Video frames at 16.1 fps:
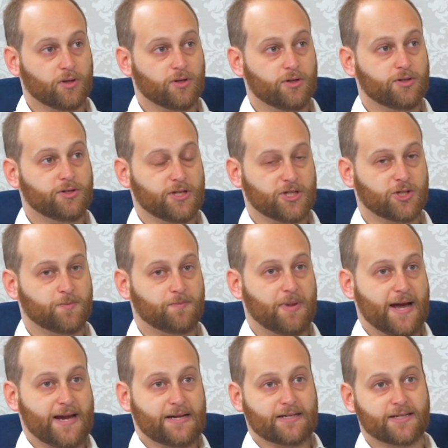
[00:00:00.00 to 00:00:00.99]

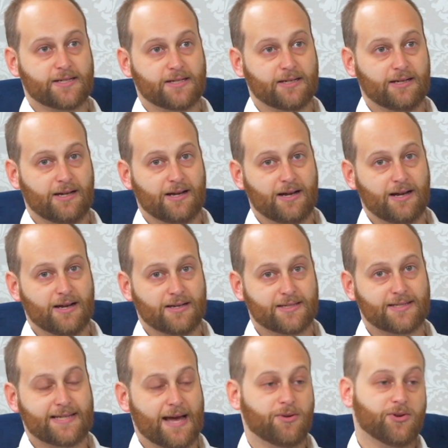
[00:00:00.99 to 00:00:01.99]
despite
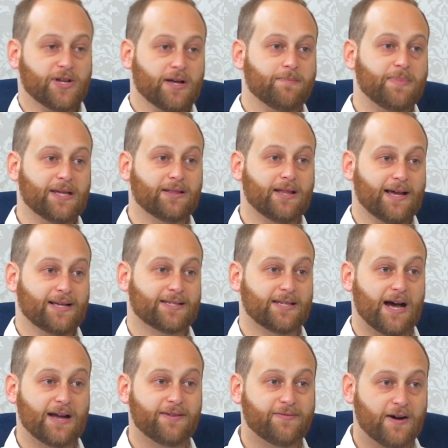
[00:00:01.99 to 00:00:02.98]
sounding a bit like
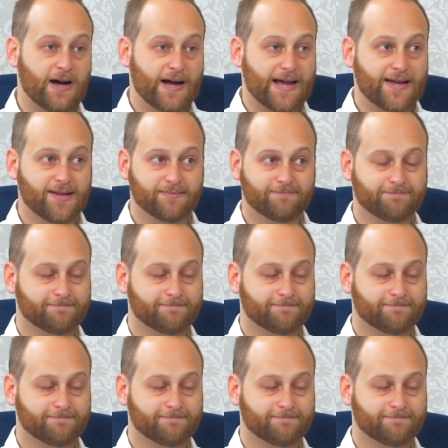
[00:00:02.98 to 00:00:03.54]
sci-fi.